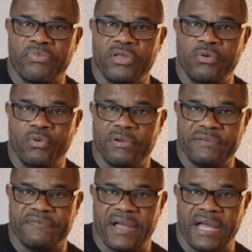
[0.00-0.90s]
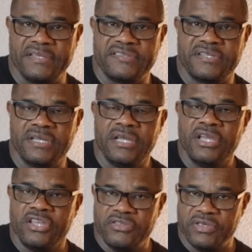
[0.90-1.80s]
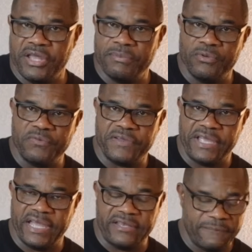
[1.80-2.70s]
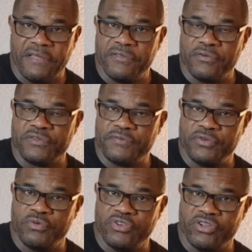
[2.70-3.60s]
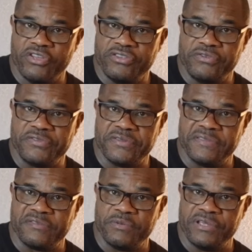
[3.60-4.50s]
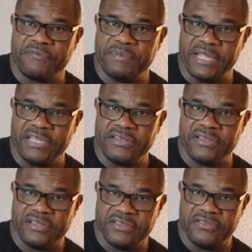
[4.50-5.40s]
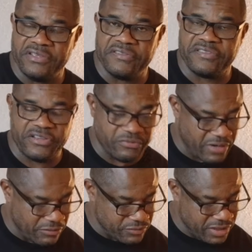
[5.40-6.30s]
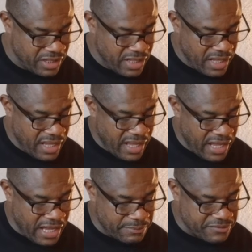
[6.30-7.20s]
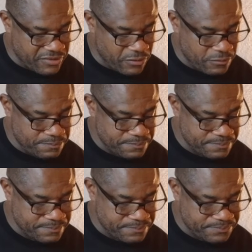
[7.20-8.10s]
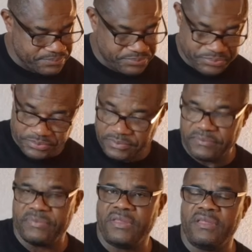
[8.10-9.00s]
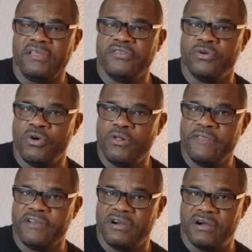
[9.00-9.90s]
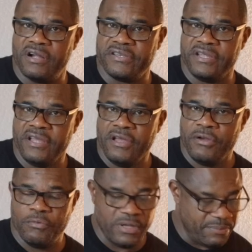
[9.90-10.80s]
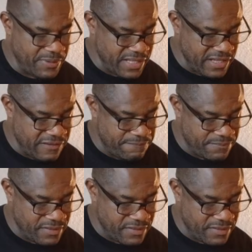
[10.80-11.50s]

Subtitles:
who are advanced, you can move ahead. And those of you who are not used to this way of playing, you can stick around. So to hold the chord, we play